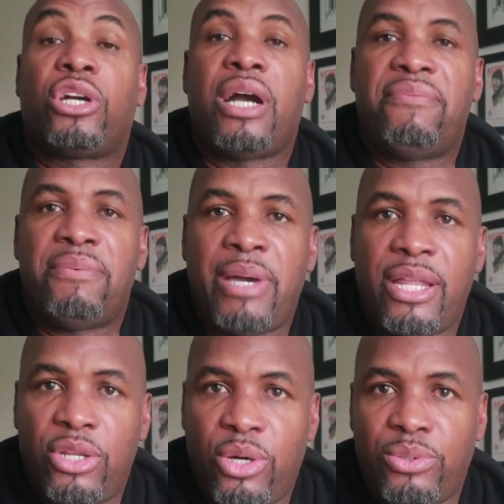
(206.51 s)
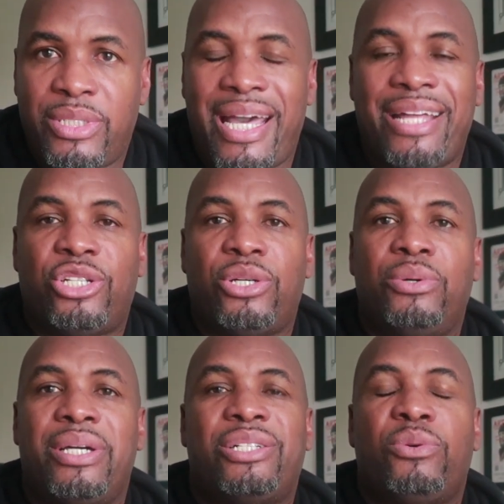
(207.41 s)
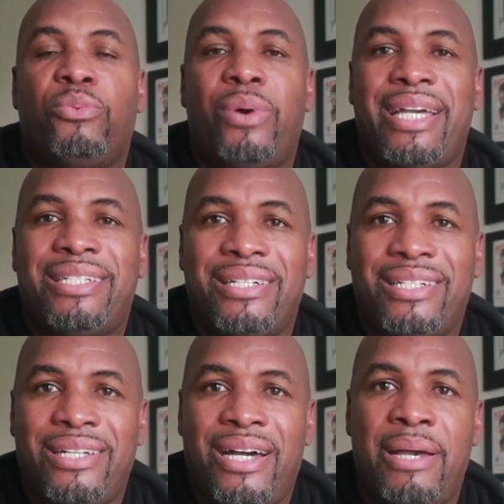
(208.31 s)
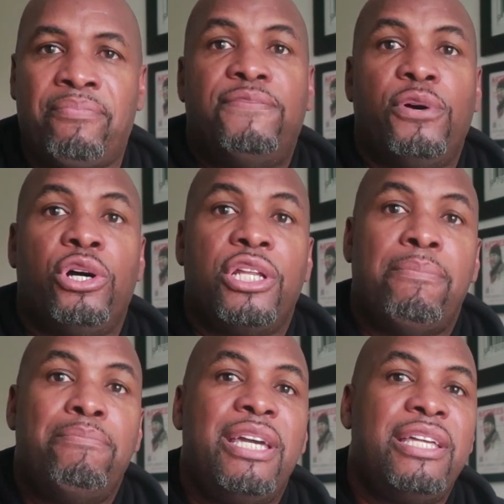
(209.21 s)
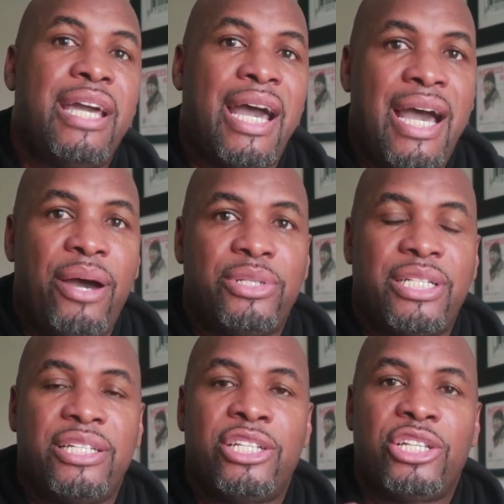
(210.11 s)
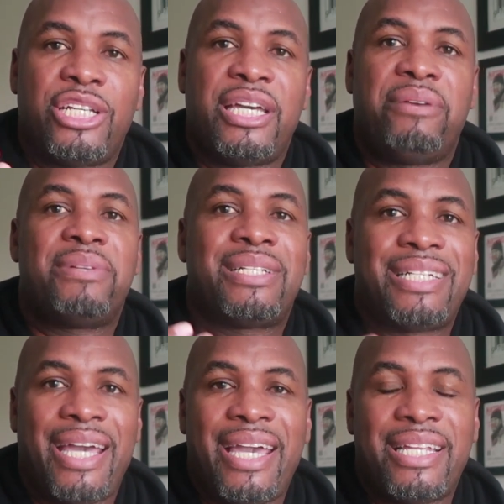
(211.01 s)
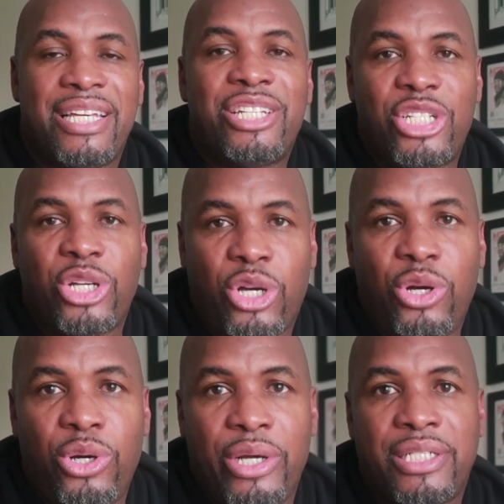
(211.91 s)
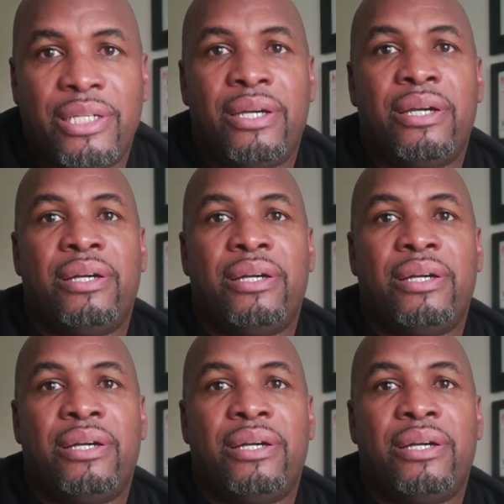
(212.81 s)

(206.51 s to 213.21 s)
The government knows that, so it's a waste of time for the media houses to even take this to court.